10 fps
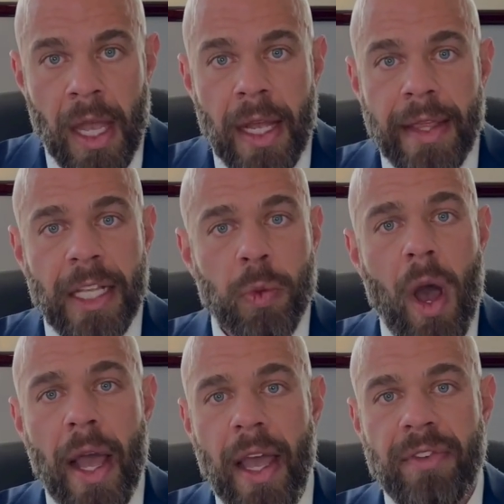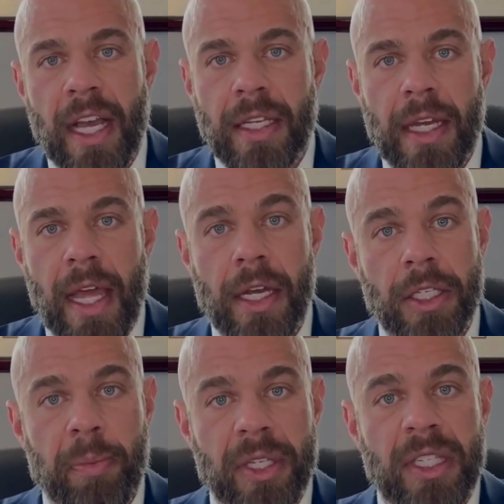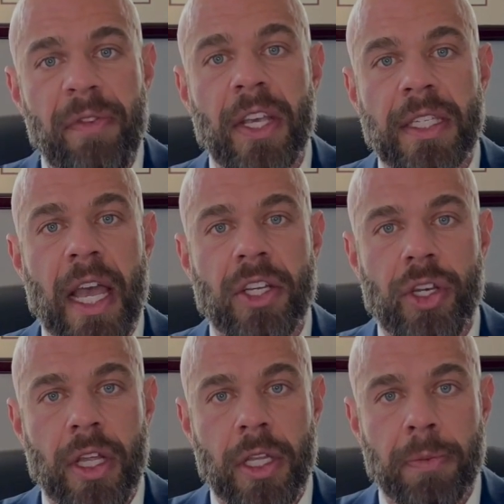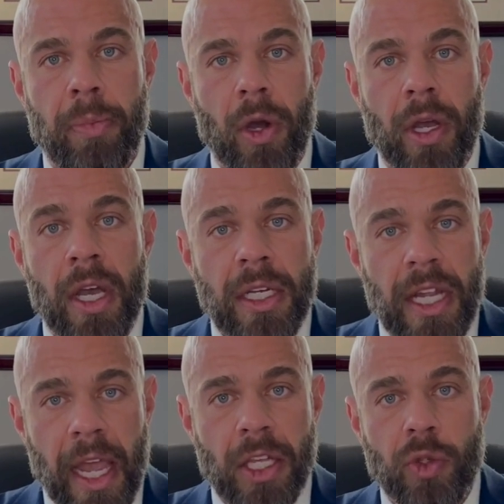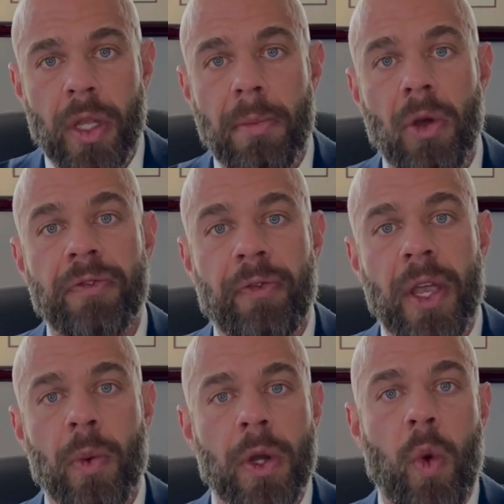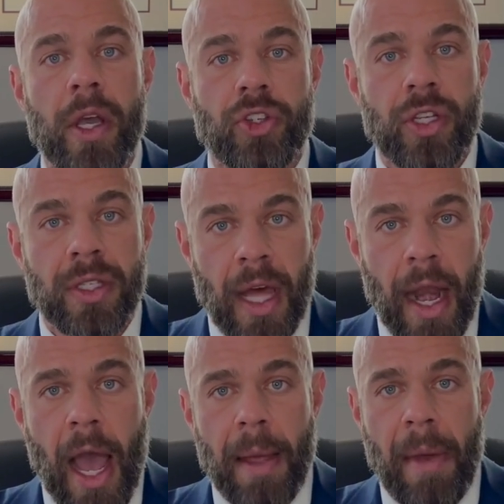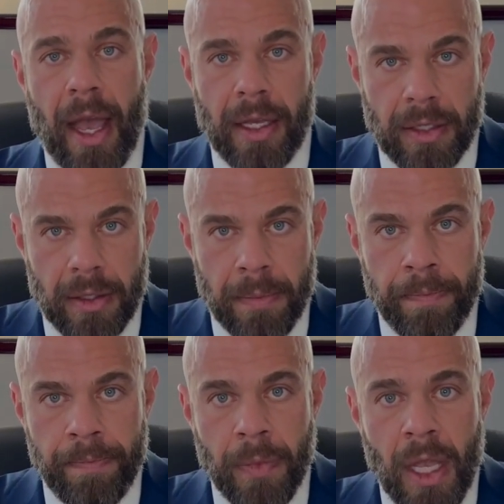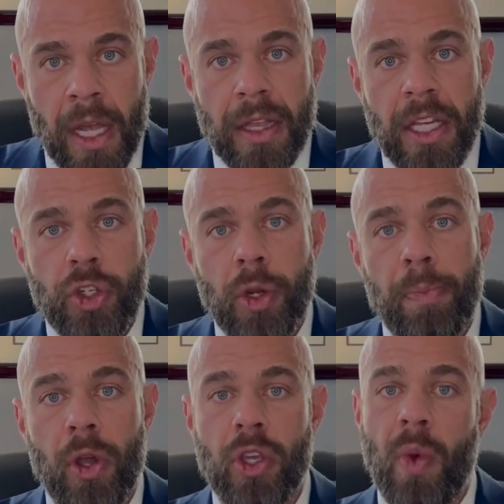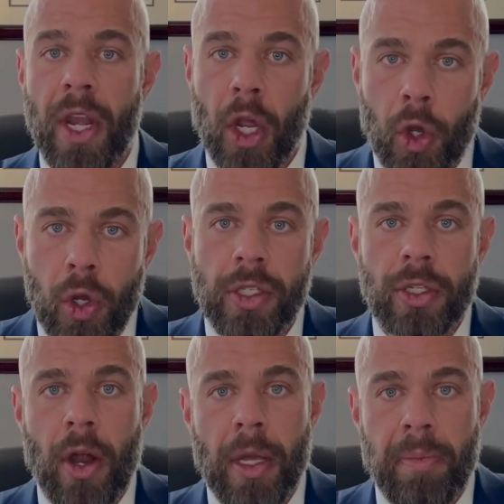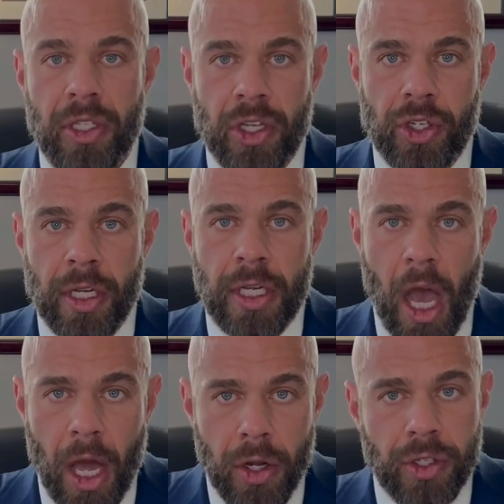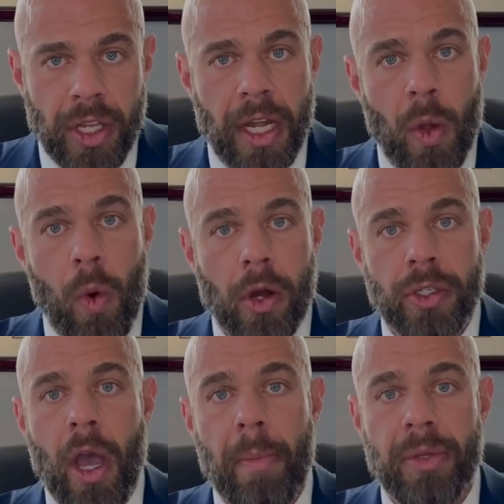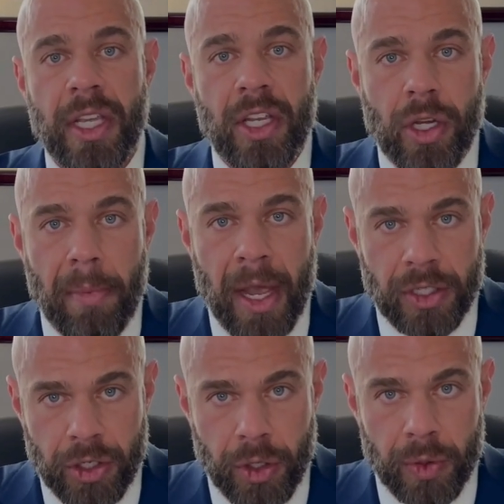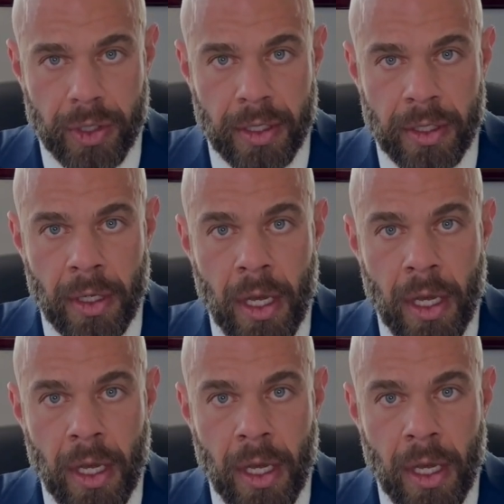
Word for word: That's why I've designated a specific section in this book to answering the most frequent questions that I'm asked. This should put you in a good starting position to understanding workers' compensation in Massachusetts